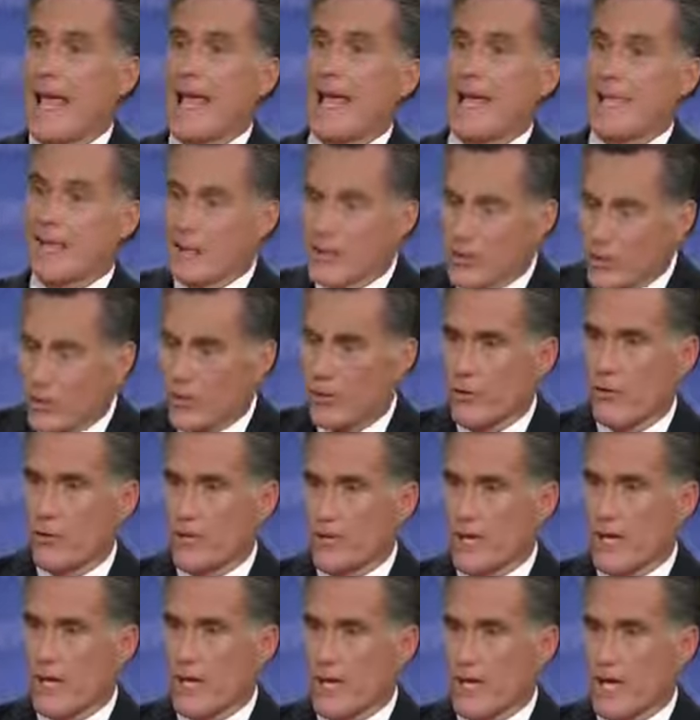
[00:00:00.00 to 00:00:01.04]
and
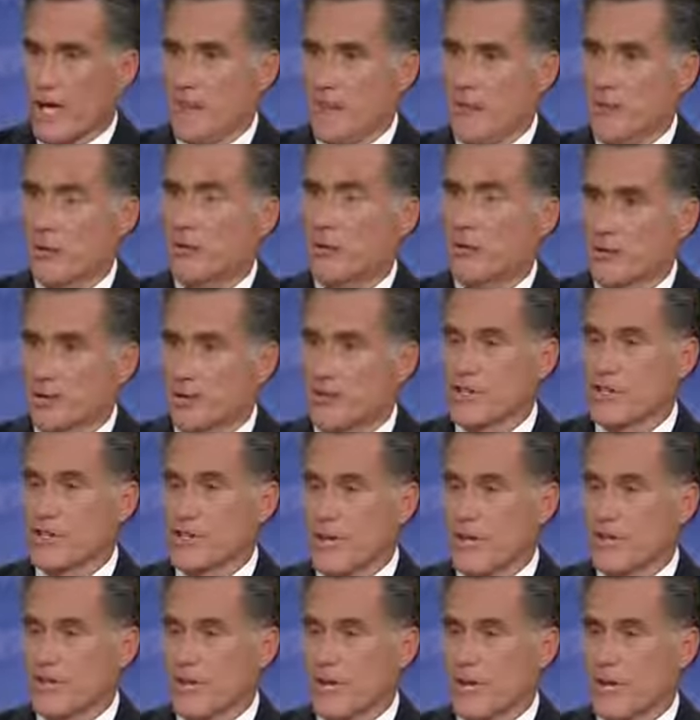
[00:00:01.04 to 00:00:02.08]
encourage economic growth at the
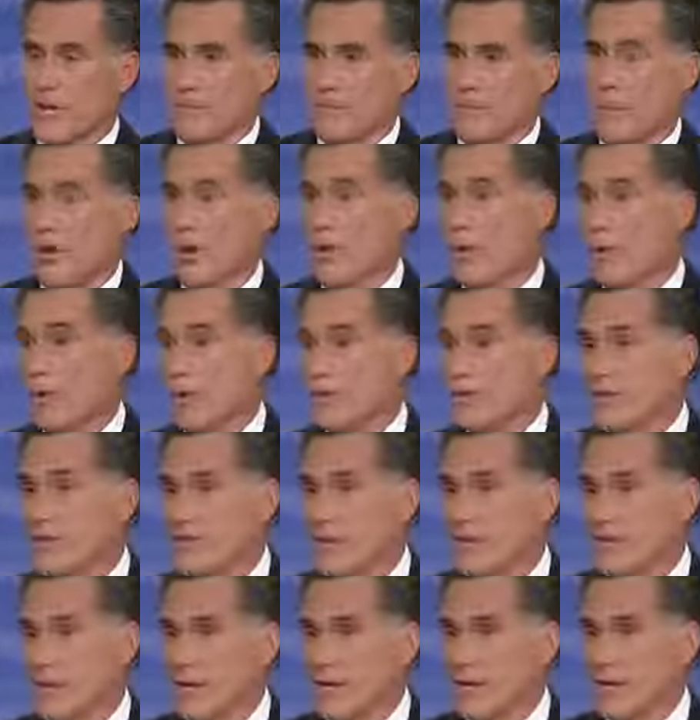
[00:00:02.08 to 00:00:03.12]
same time. What
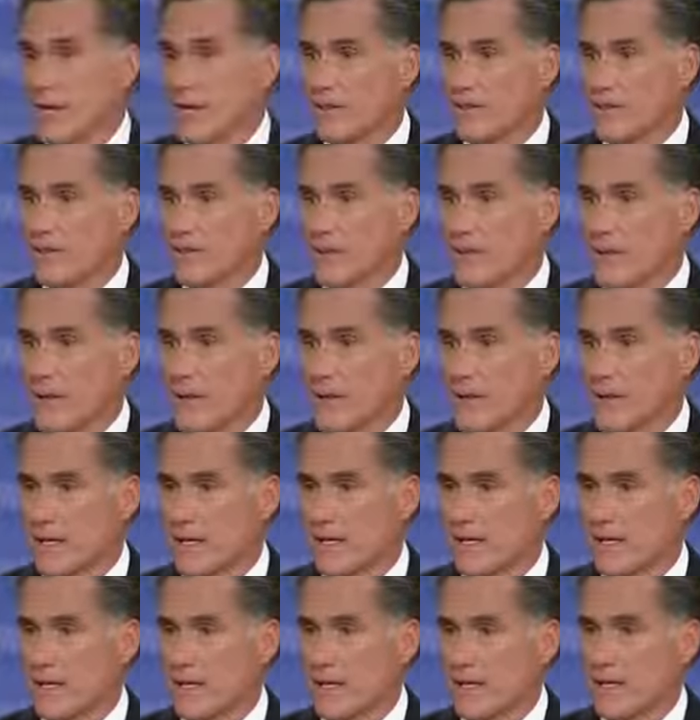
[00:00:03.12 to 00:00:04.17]
things would I cut from
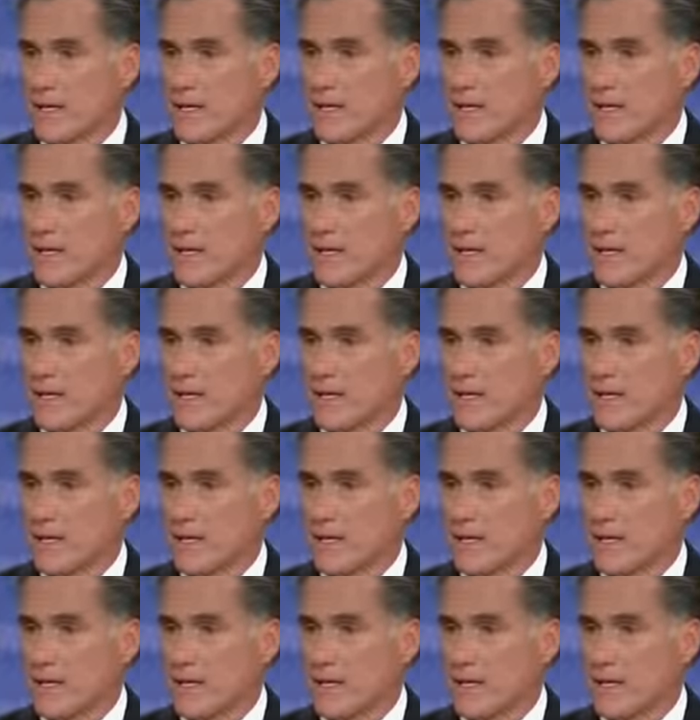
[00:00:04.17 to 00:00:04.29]
spending?